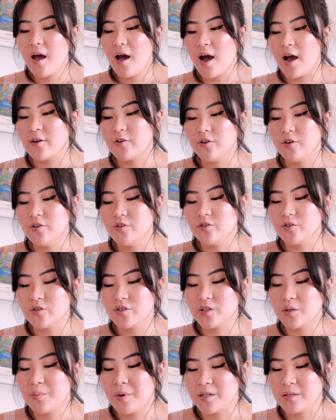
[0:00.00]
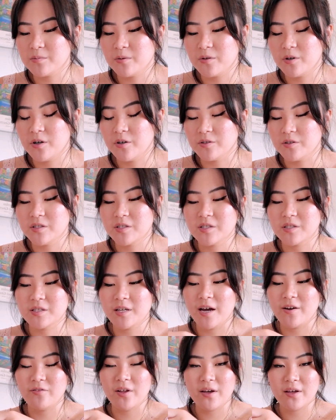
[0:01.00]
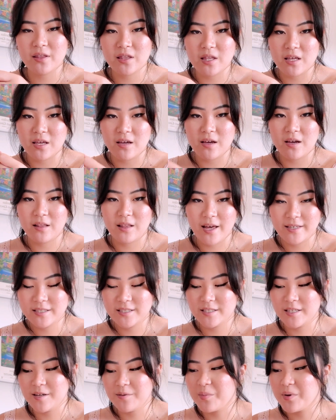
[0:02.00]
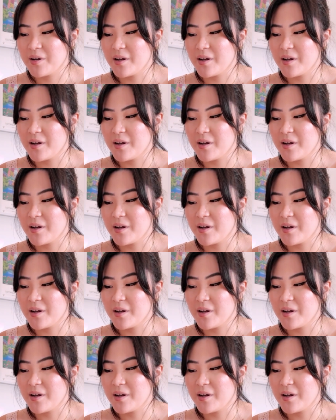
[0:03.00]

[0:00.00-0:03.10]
I know usually passport holders just have like the elastic,